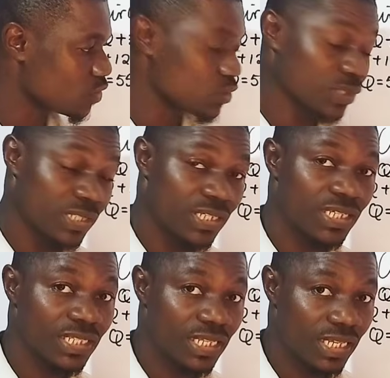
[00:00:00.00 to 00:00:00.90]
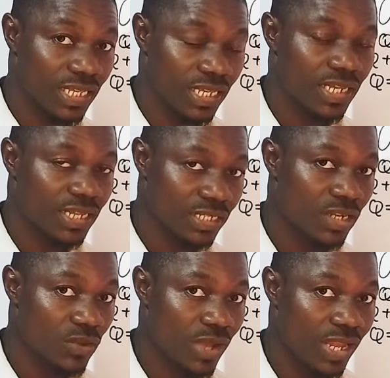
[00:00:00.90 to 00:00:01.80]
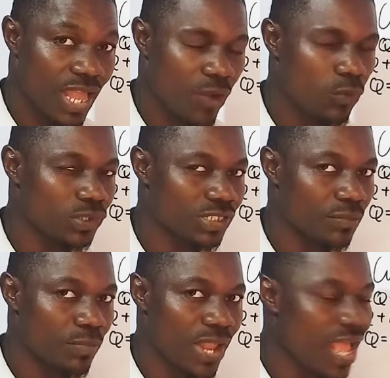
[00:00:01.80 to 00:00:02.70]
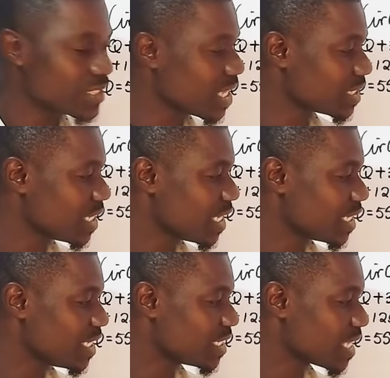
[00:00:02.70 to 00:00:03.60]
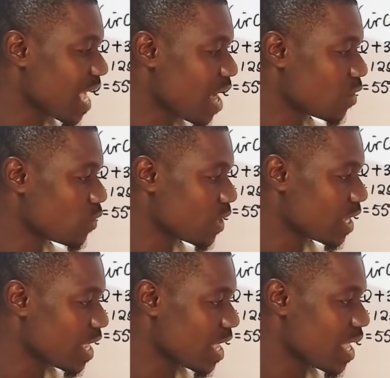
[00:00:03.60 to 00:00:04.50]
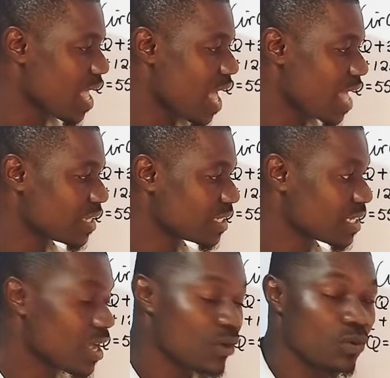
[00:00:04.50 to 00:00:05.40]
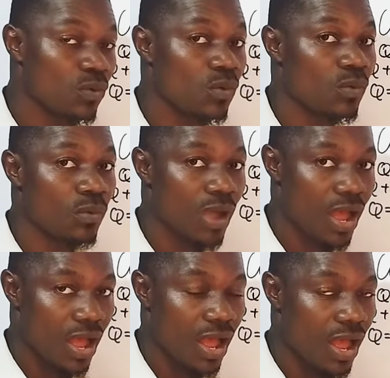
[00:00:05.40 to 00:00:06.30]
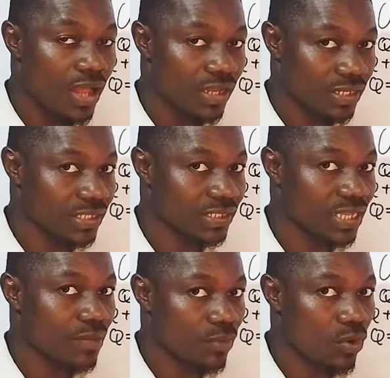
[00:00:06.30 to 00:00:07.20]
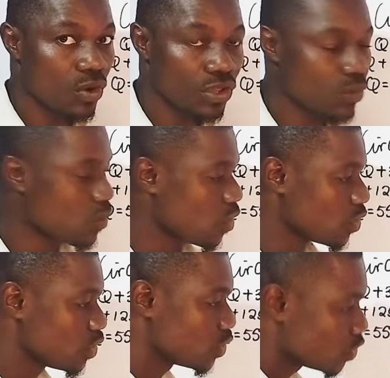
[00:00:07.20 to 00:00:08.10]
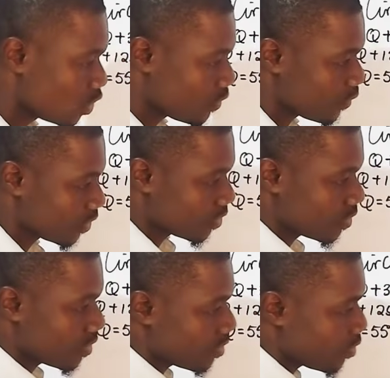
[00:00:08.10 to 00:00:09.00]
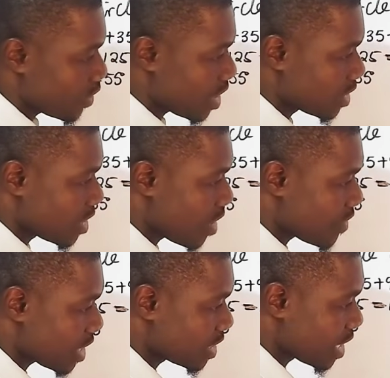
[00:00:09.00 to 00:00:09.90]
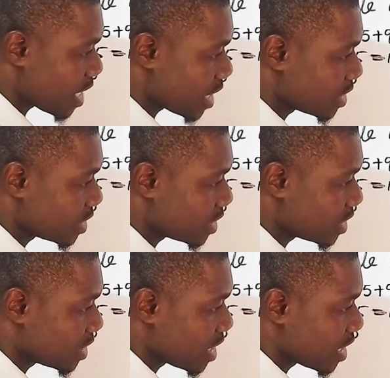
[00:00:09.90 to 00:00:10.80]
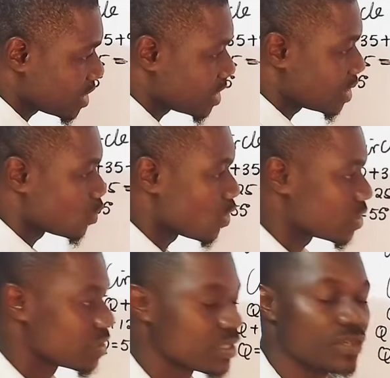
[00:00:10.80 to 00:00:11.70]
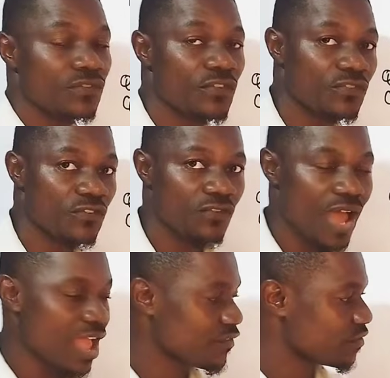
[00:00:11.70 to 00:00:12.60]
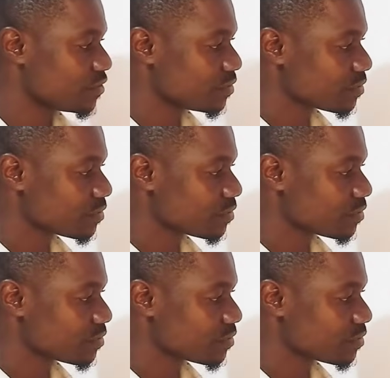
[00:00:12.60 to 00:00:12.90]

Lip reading: You see they look alike, which implies that this angle here and this angle are the same or equal. So we can now write here that this is here, this is what? 55